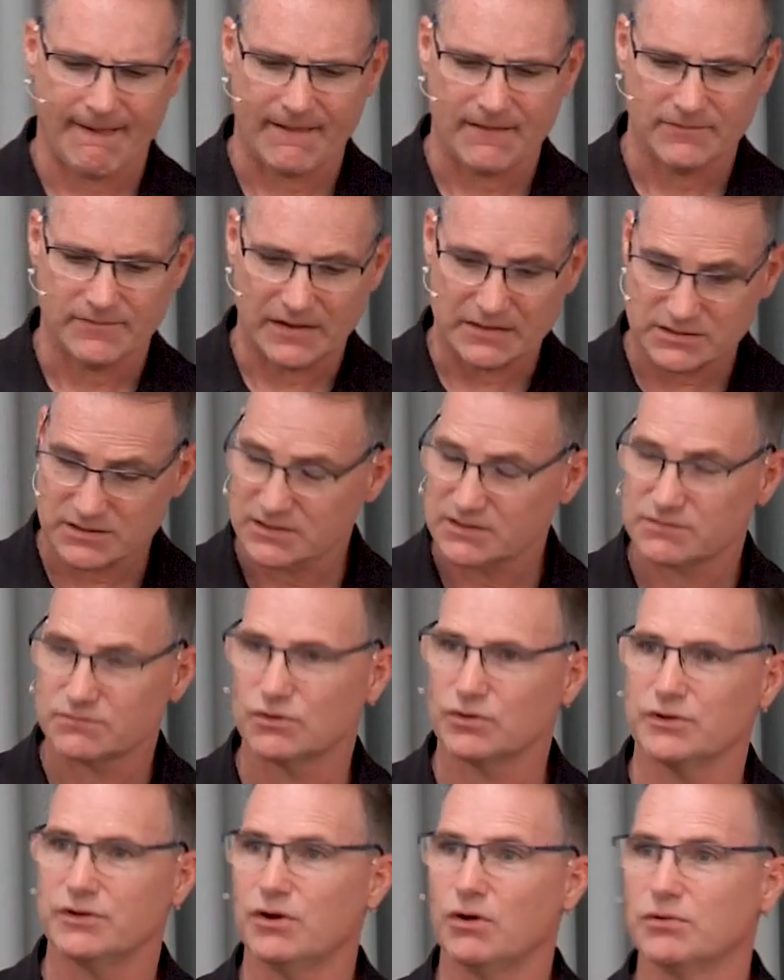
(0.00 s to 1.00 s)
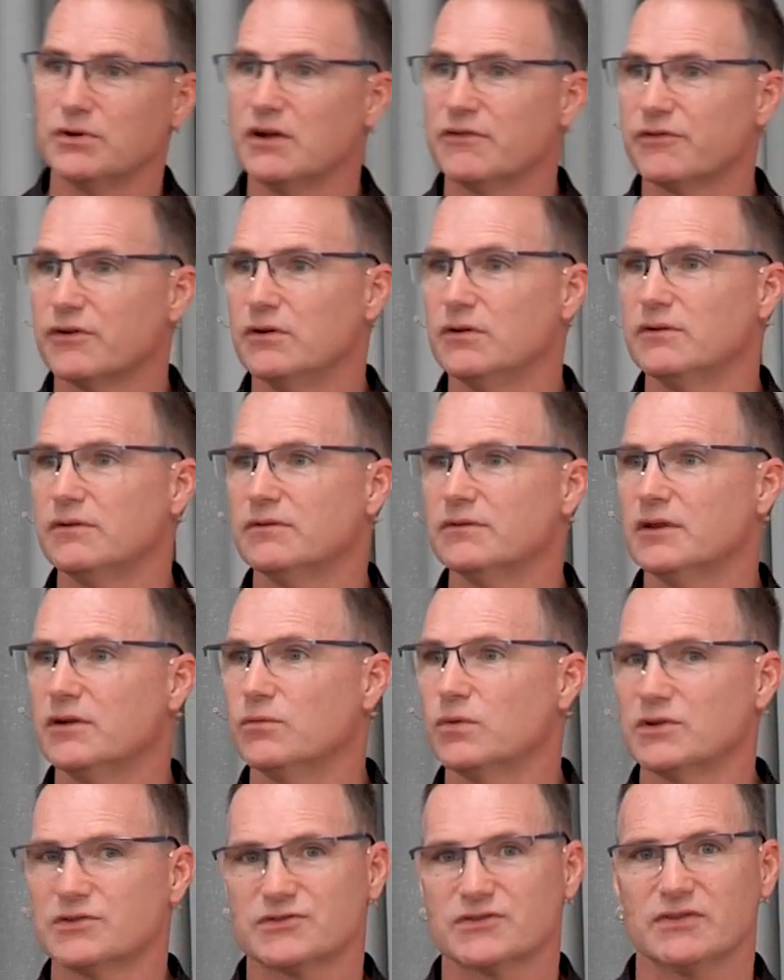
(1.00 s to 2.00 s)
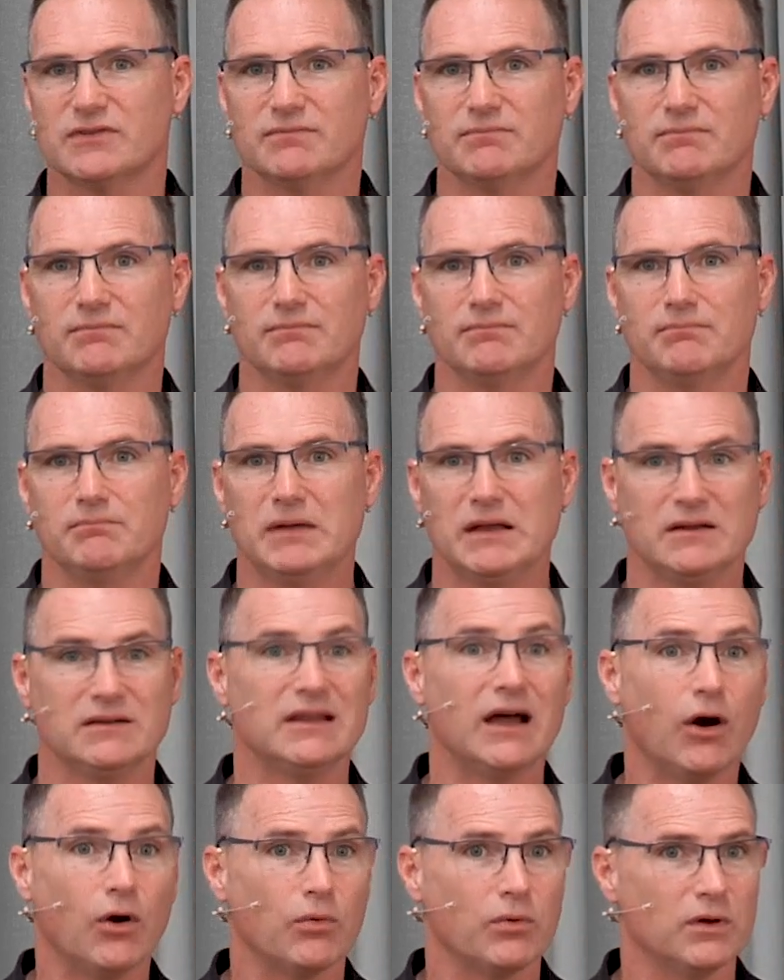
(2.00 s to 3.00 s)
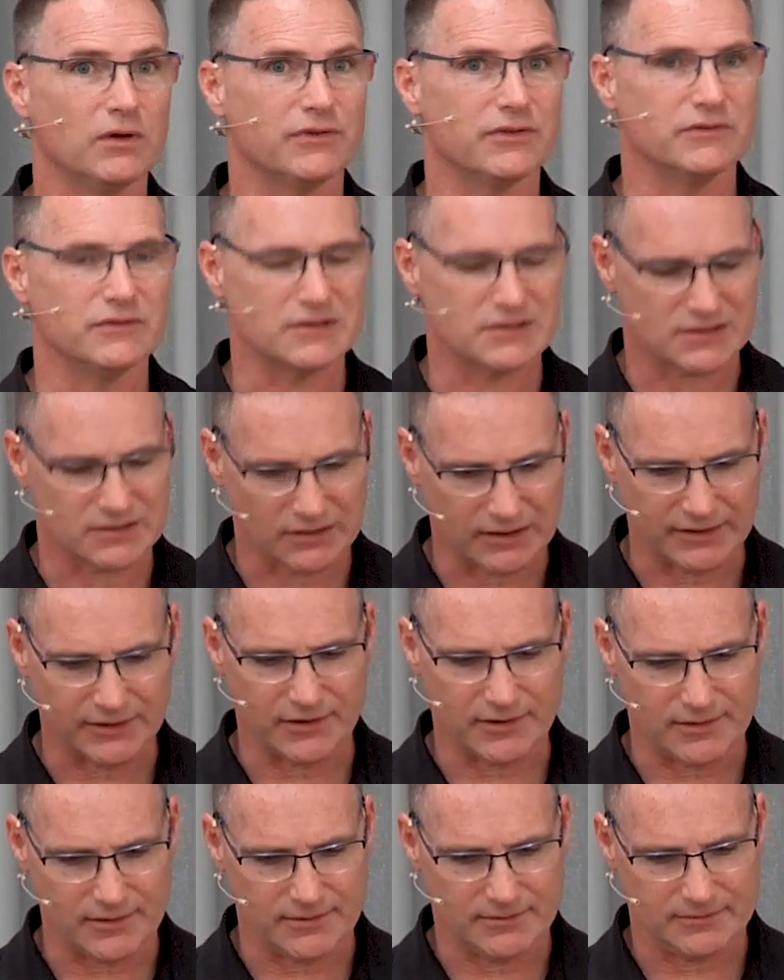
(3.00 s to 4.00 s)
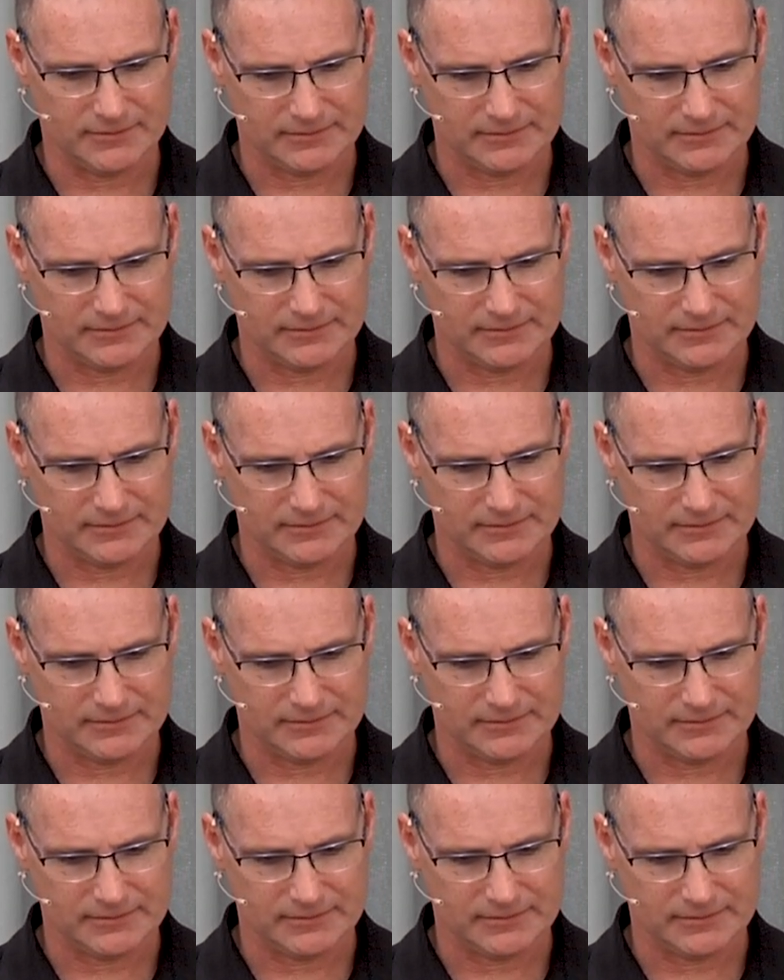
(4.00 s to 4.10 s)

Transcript: And that's really no different than what's being dealt with in this letter.